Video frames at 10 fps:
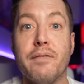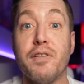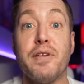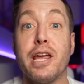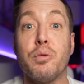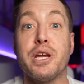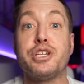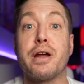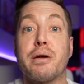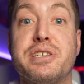Every video we
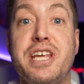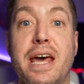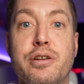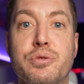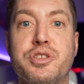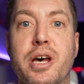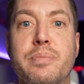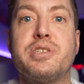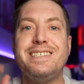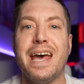shout out 10 new
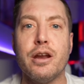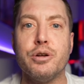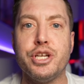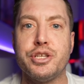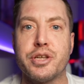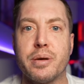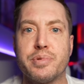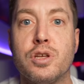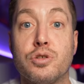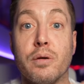subs, 10 OG
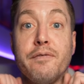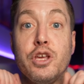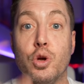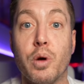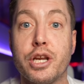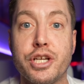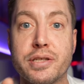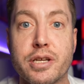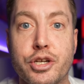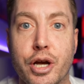subs. So if you want a
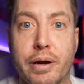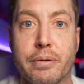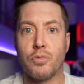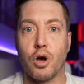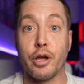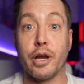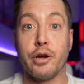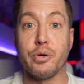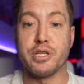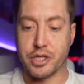chance to shout out, all you gotta
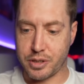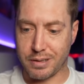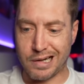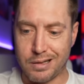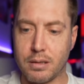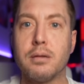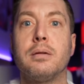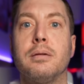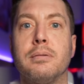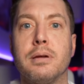do is just
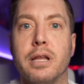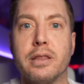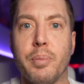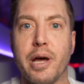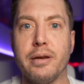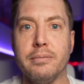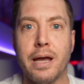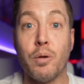click the button.